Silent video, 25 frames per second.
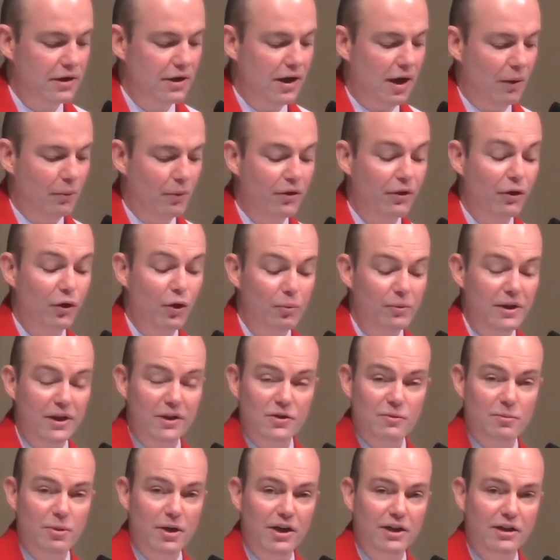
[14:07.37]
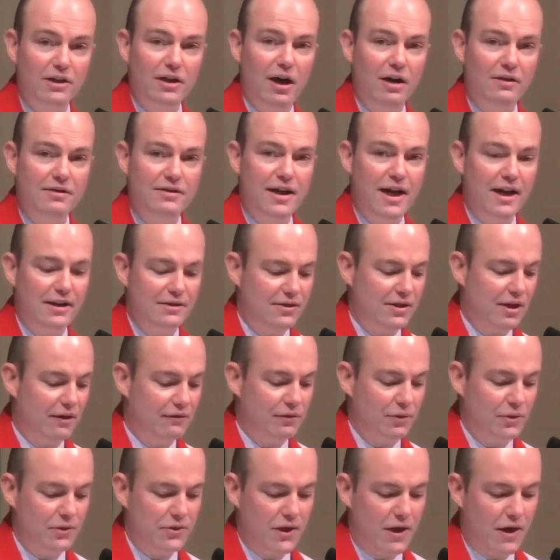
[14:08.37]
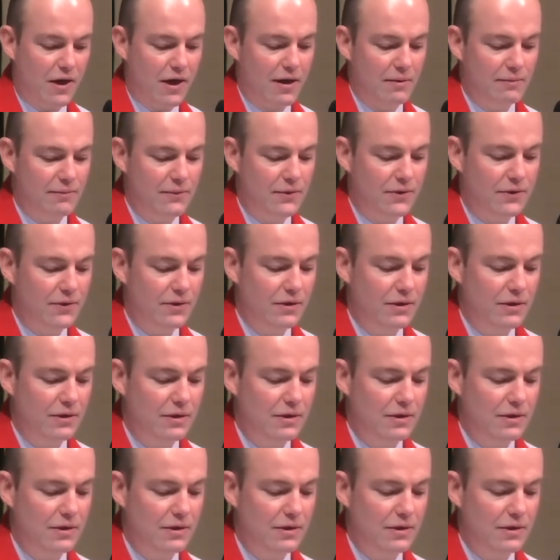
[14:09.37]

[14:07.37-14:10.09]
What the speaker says: and with whom he has been in contact several times.